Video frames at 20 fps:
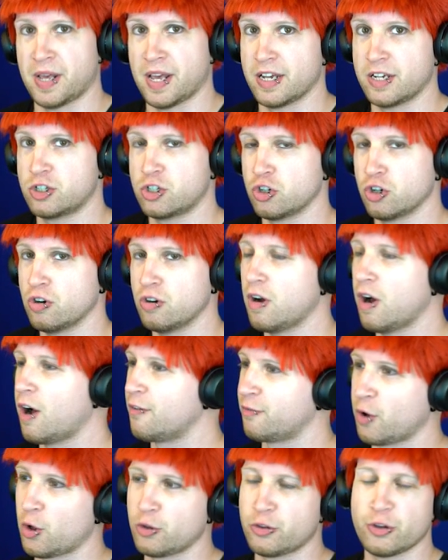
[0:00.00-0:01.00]
picture
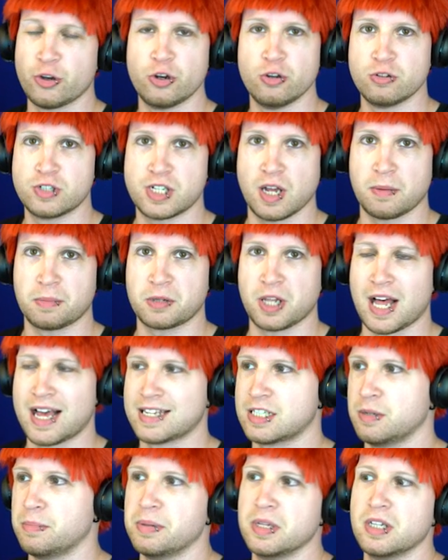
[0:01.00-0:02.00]
of all the new
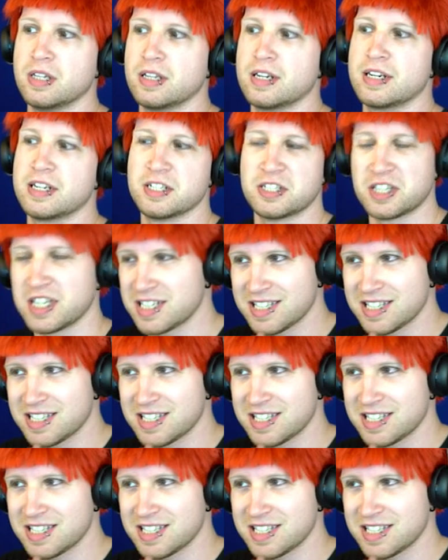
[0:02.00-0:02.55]
subclass abilities.